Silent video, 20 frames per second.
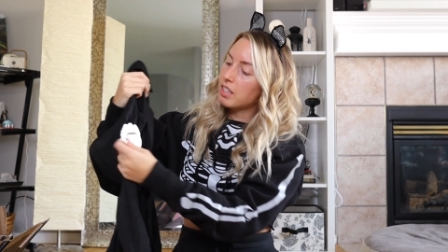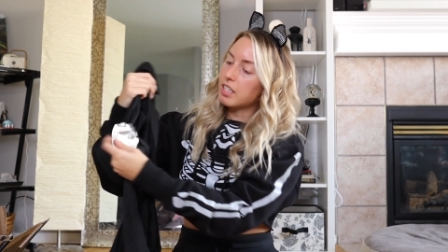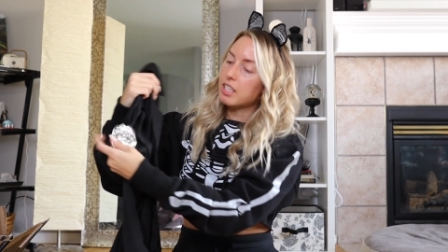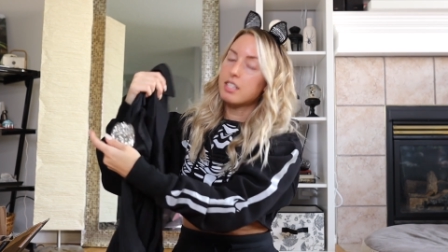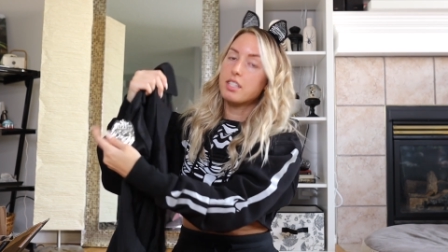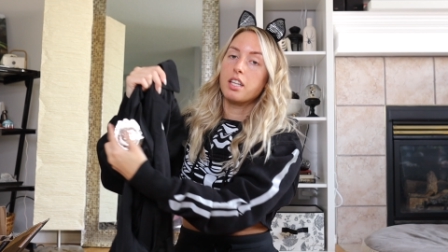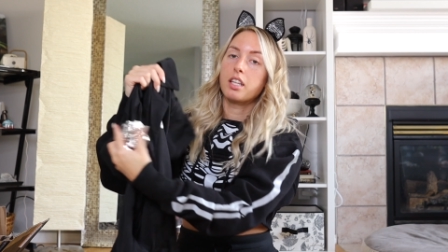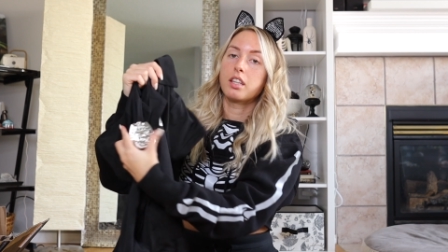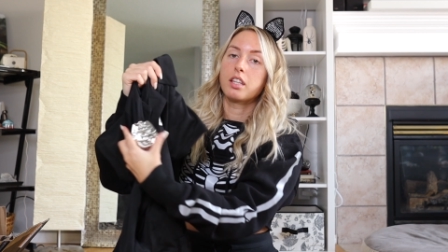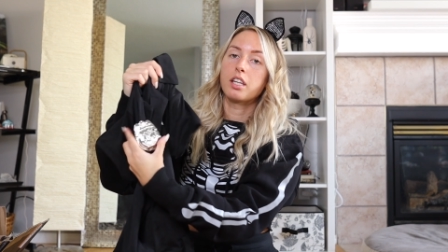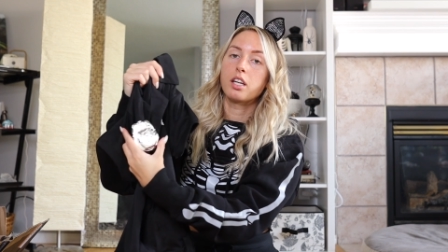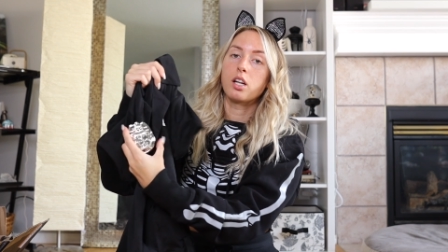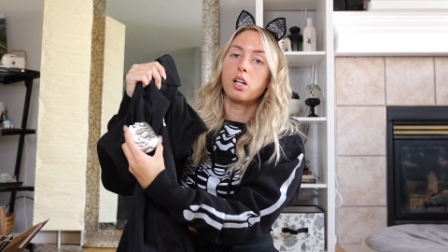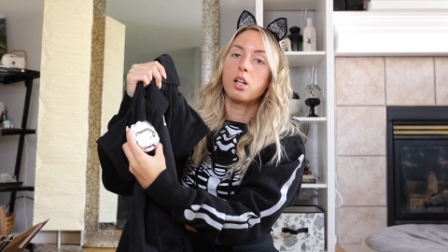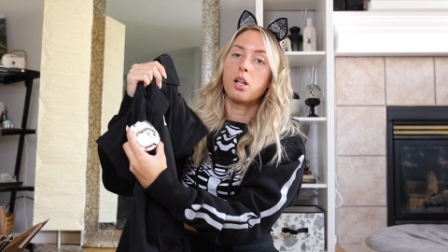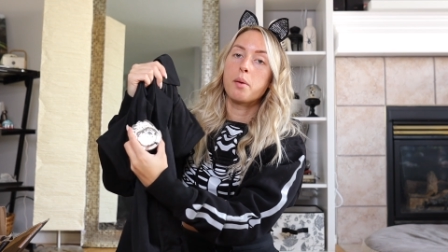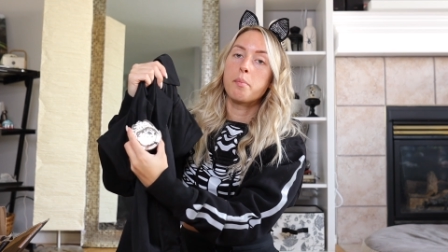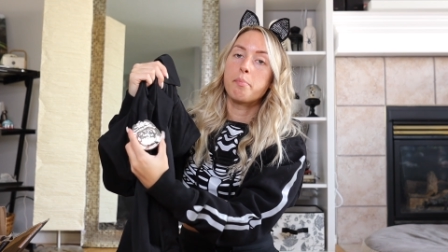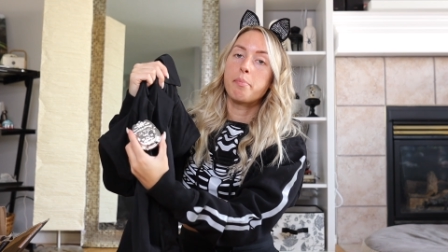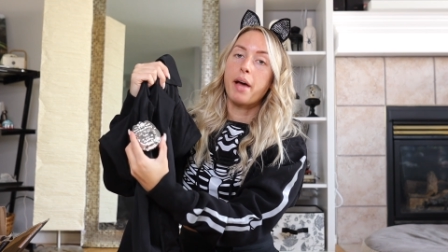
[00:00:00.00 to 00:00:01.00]
this
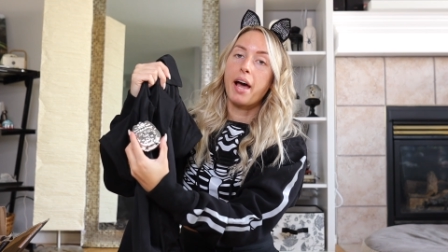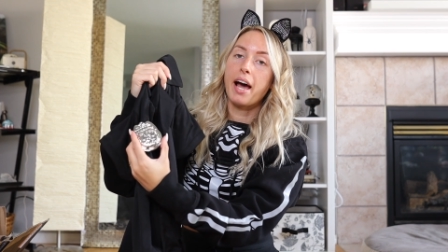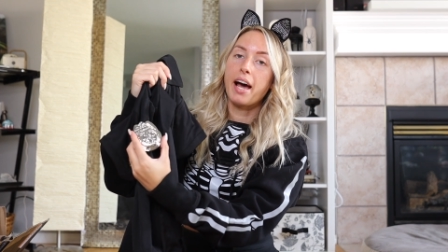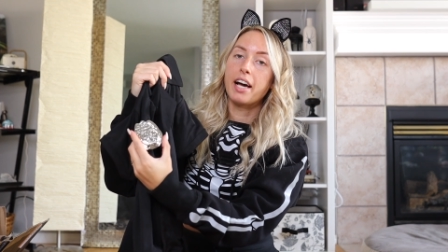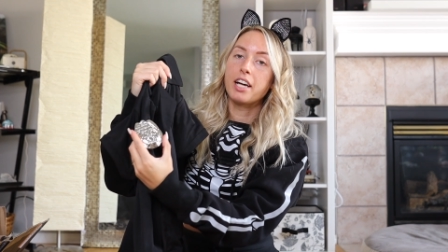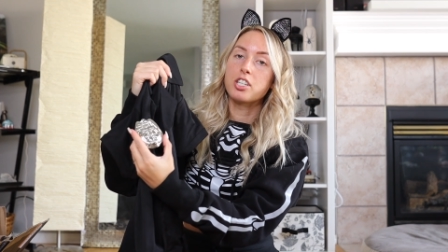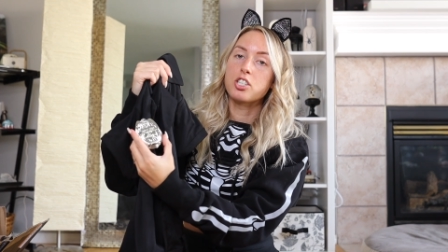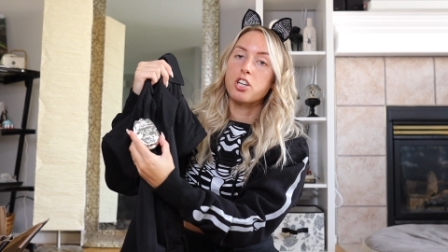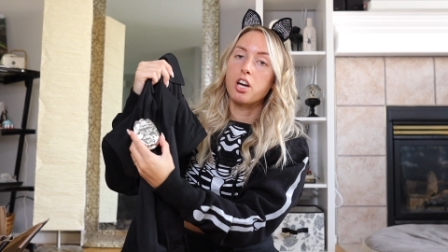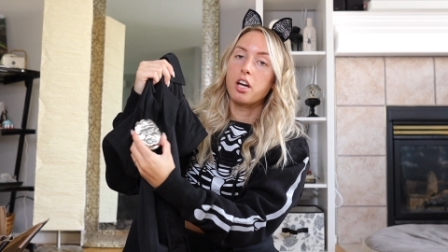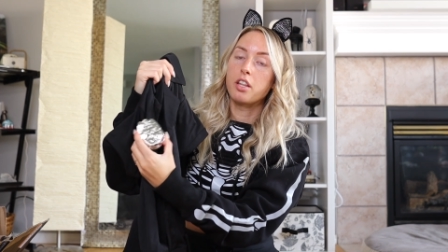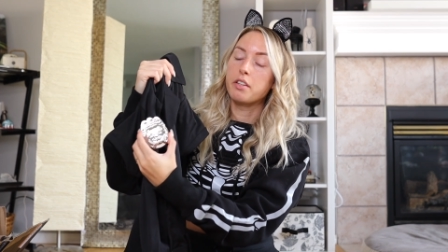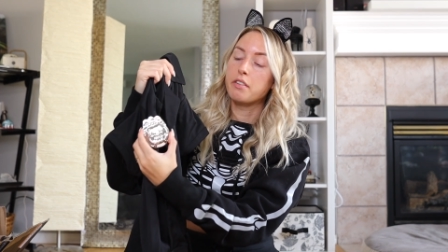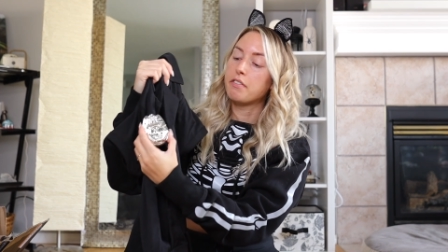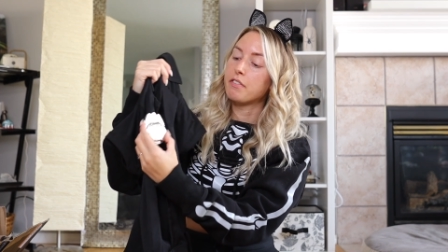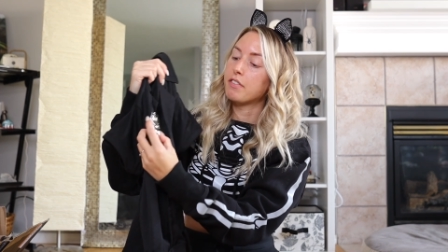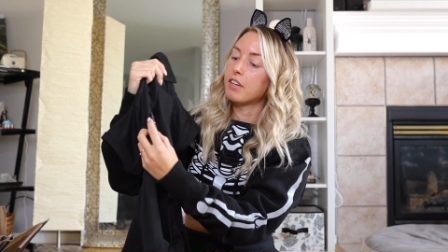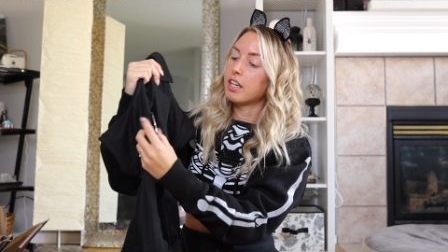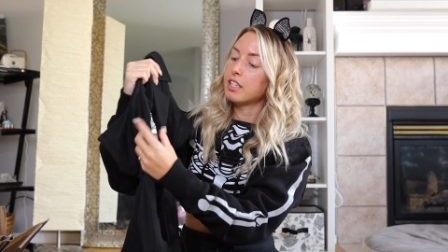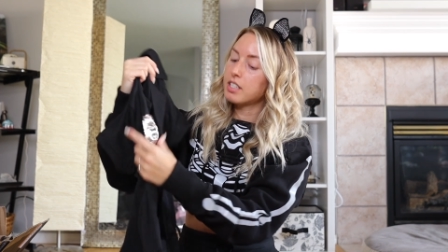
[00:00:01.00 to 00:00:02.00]
little badge on the
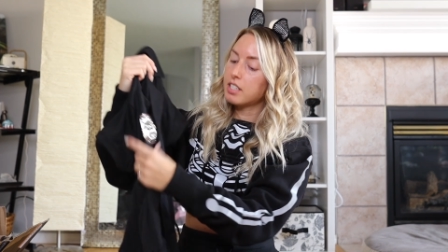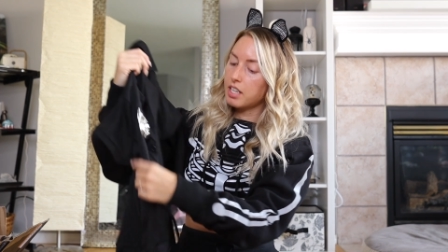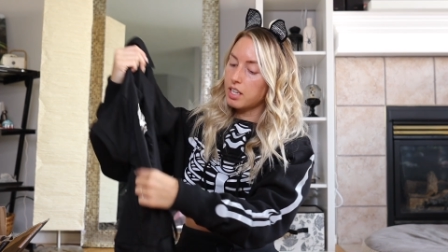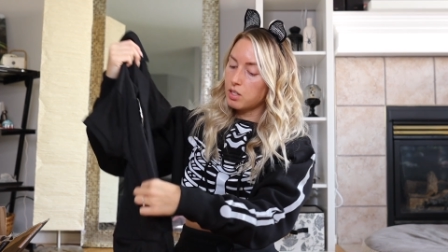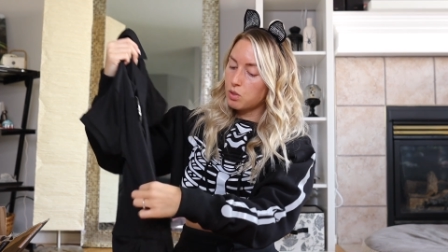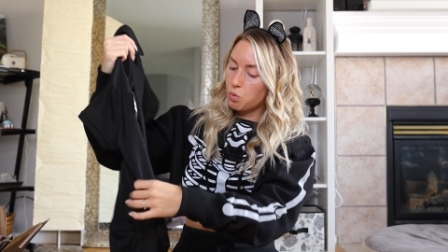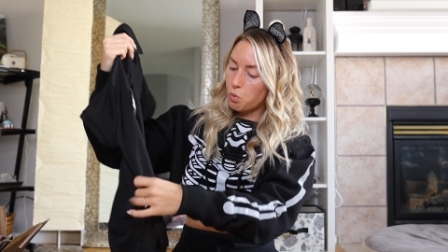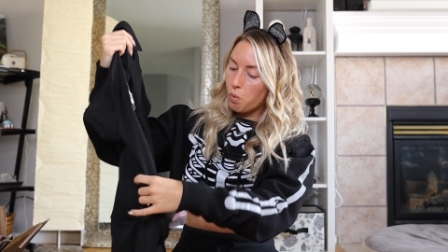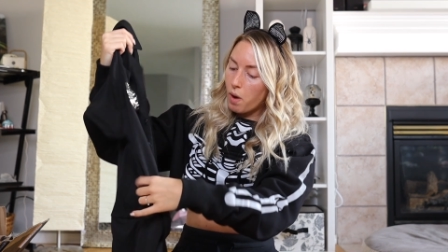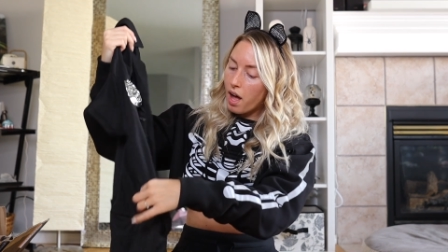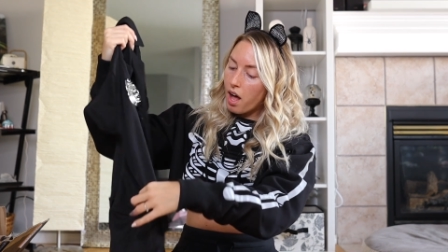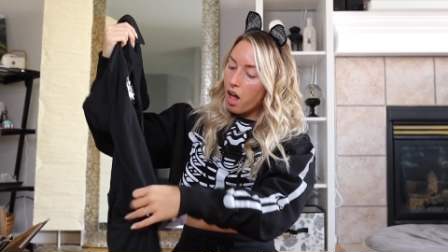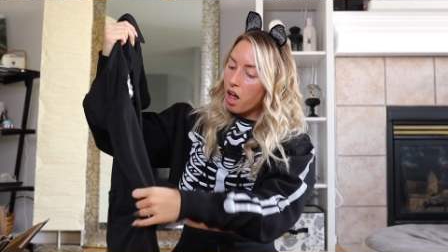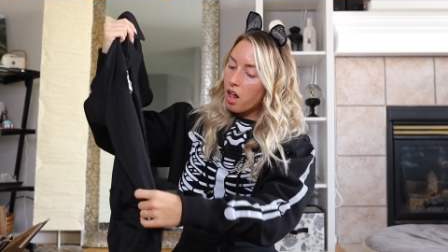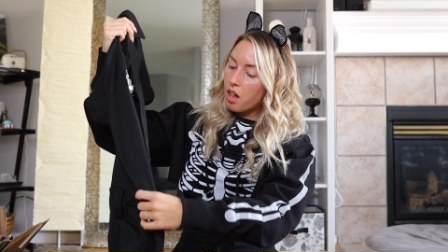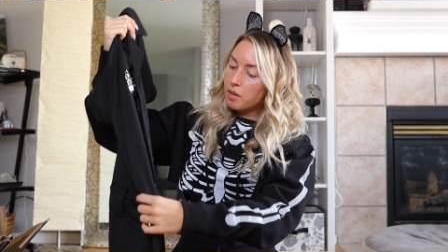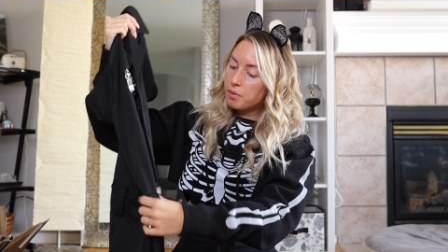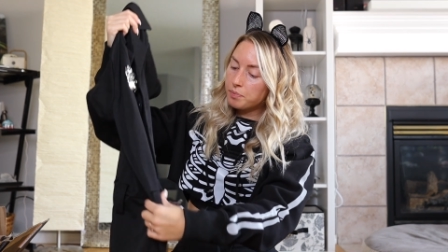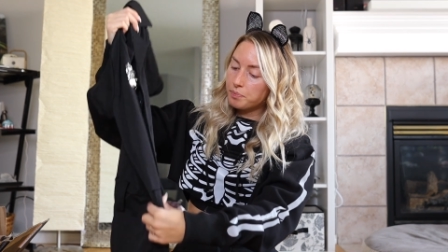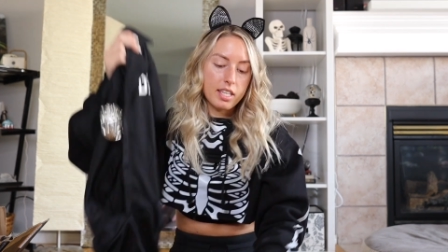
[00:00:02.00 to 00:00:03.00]
front as
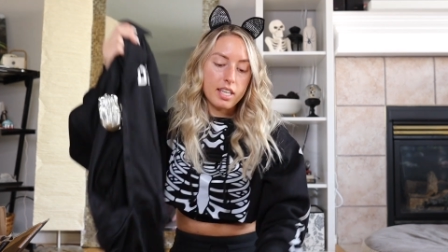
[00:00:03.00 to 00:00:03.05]
well.